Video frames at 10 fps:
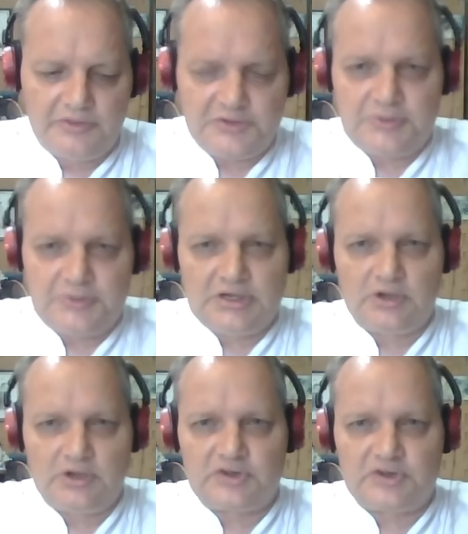particular
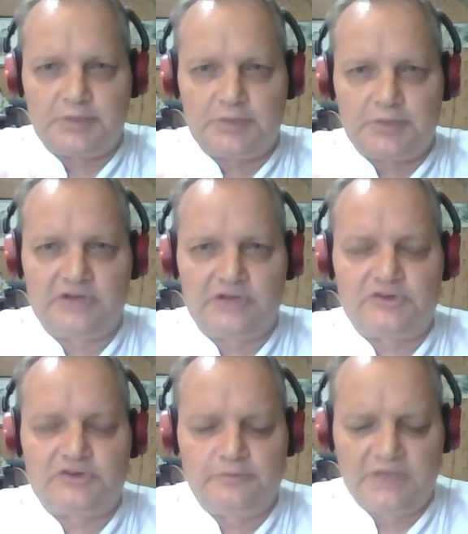
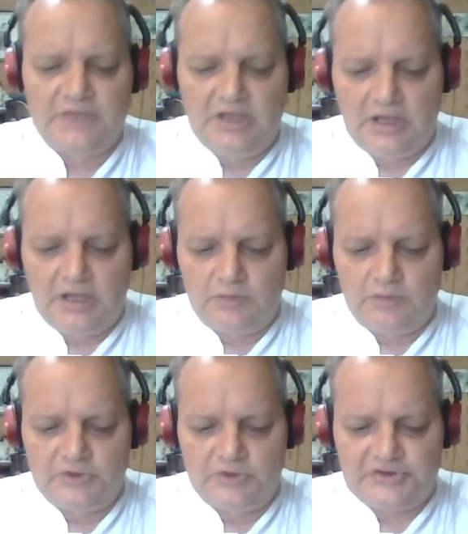experience, it
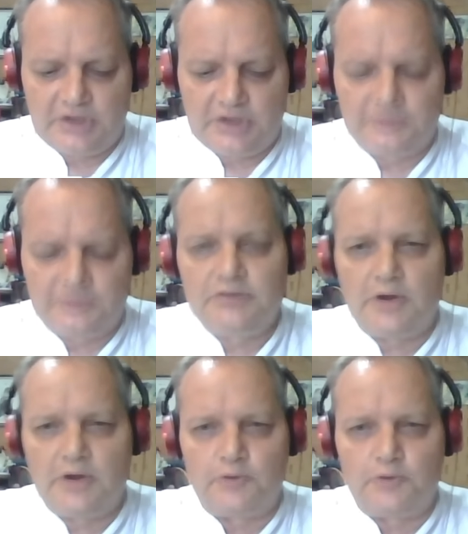was, I was in my
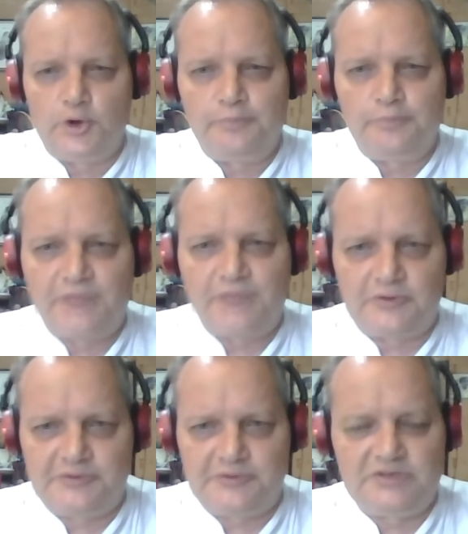room. I was
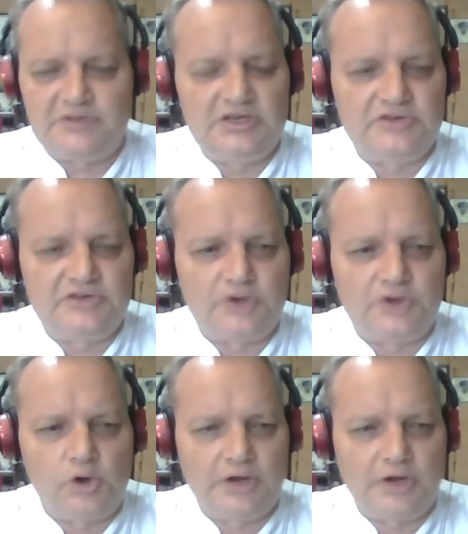15 years
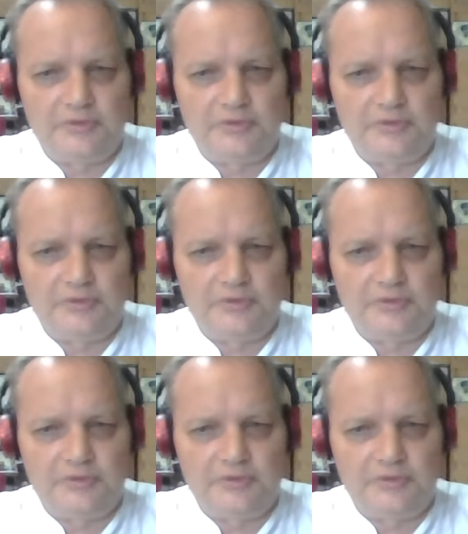old. I was